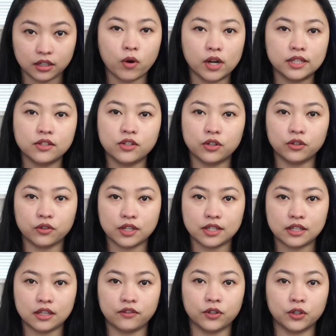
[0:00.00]
once you
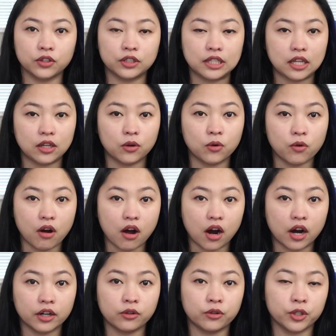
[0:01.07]
receive your
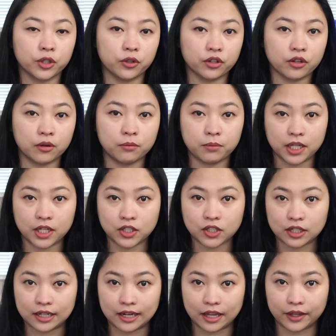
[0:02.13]
TOR or your
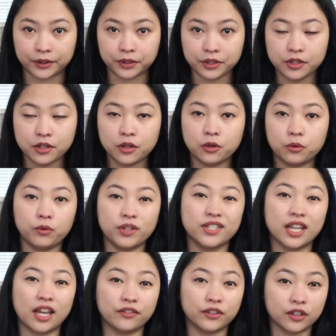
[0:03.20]
completion letter,
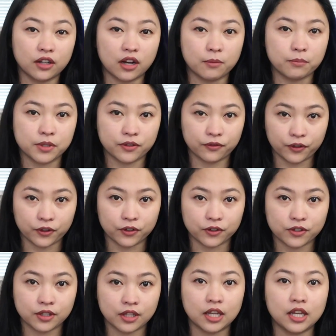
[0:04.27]
whichever comes
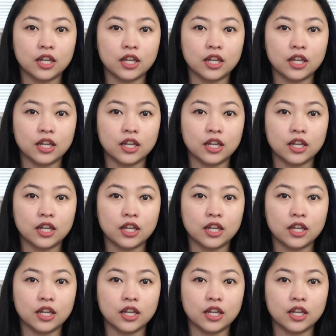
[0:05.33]
first,